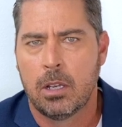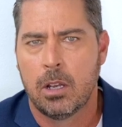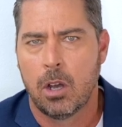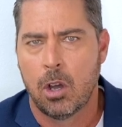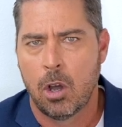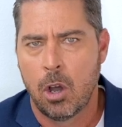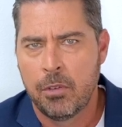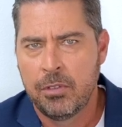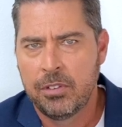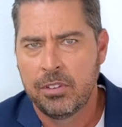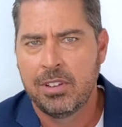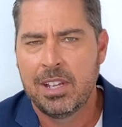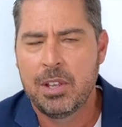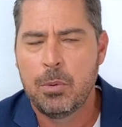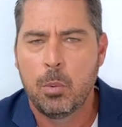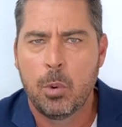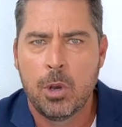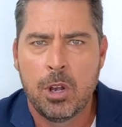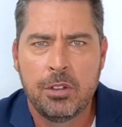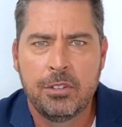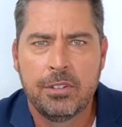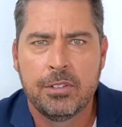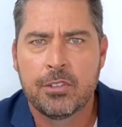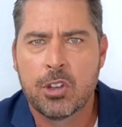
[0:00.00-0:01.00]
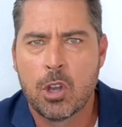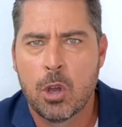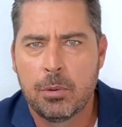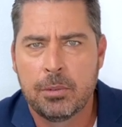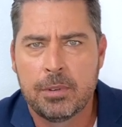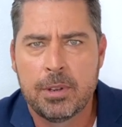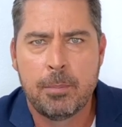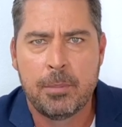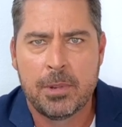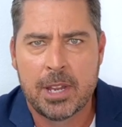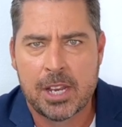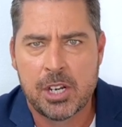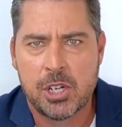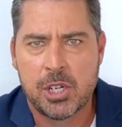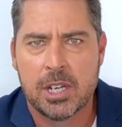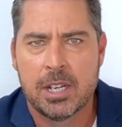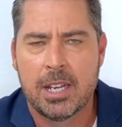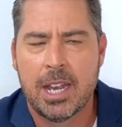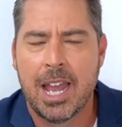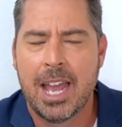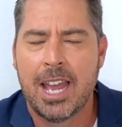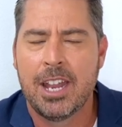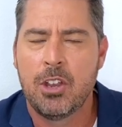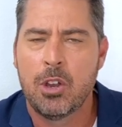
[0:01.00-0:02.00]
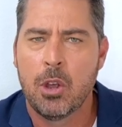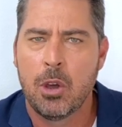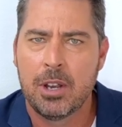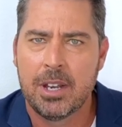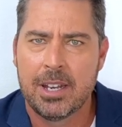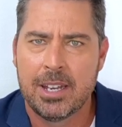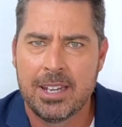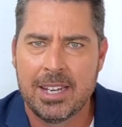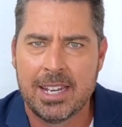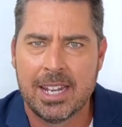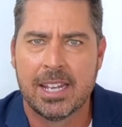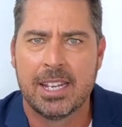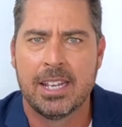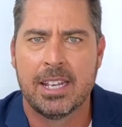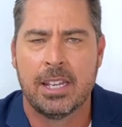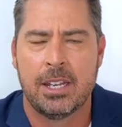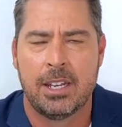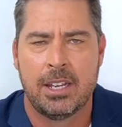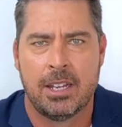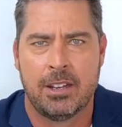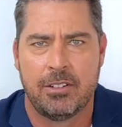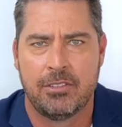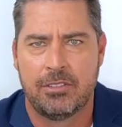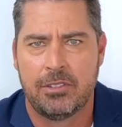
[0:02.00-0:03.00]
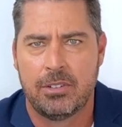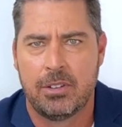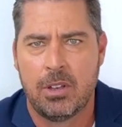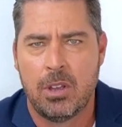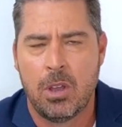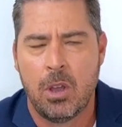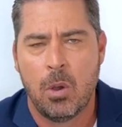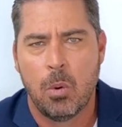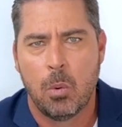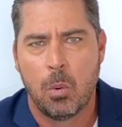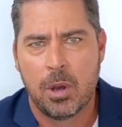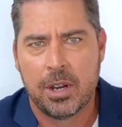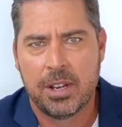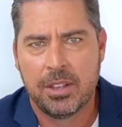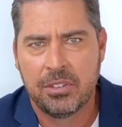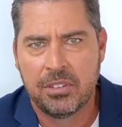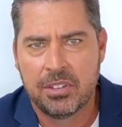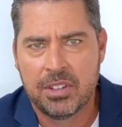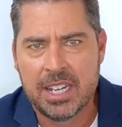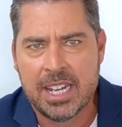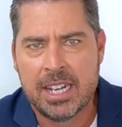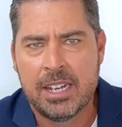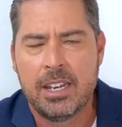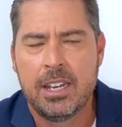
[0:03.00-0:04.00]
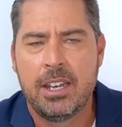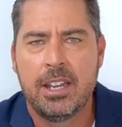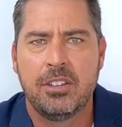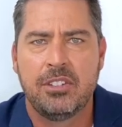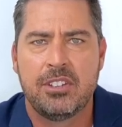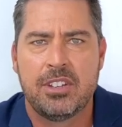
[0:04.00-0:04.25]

Obviously, words of condemnation are not nearly enough. What is needed is